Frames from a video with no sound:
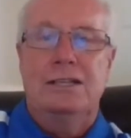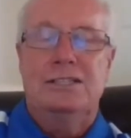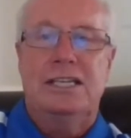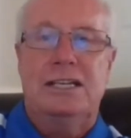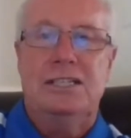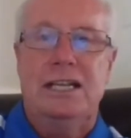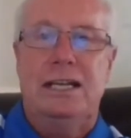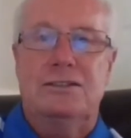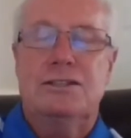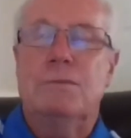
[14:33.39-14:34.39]
60,
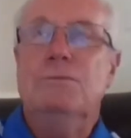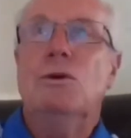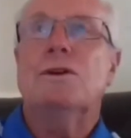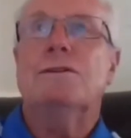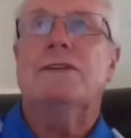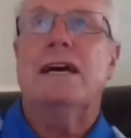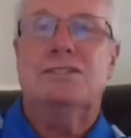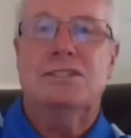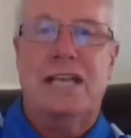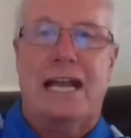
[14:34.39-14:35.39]
and some newer devices